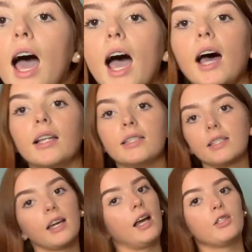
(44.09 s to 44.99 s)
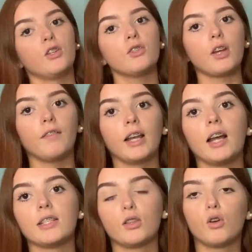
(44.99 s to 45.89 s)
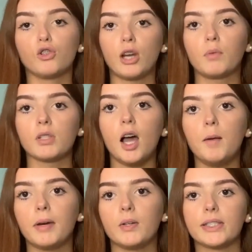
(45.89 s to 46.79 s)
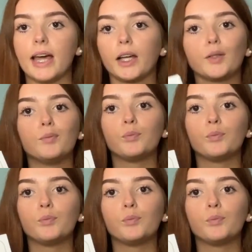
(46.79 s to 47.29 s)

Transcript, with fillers: And as soon as I realised the contract was up, I was like,